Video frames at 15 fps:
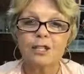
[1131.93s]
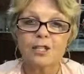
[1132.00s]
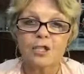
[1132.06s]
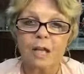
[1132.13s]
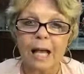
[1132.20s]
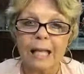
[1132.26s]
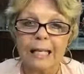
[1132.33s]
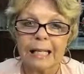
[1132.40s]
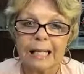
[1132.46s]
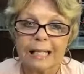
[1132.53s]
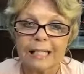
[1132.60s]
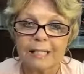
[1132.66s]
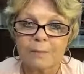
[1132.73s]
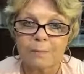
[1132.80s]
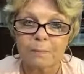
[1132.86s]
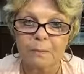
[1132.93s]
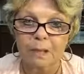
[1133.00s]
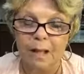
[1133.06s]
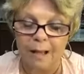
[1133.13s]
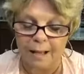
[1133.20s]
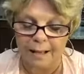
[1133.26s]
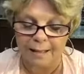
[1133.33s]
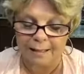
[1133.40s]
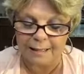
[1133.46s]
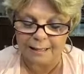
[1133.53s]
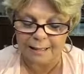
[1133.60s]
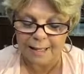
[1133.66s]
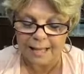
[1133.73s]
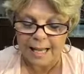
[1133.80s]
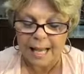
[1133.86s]
shed his blood,
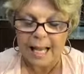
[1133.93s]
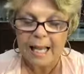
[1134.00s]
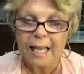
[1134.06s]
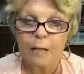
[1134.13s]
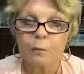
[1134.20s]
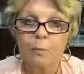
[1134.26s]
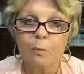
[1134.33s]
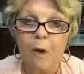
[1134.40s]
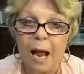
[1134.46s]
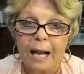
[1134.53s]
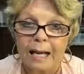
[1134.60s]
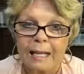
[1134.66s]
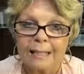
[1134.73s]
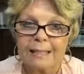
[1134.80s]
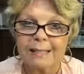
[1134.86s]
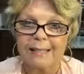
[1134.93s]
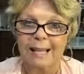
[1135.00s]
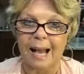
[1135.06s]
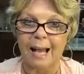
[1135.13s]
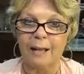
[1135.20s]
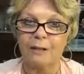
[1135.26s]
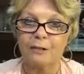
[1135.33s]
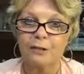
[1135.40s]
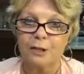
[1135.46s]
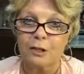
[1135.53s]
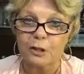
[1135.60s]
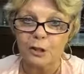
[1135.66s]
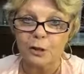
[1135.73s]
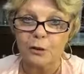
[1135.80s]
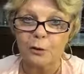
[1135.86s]
he reconciled
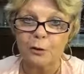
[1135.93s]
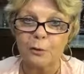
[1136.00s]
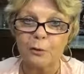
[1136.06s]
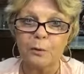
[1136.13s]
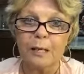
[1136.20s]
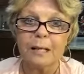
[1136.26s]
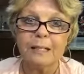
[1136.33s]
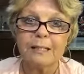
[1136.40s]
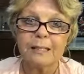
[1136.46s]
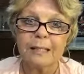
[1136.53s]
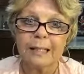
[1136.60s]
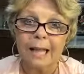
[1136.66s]
you to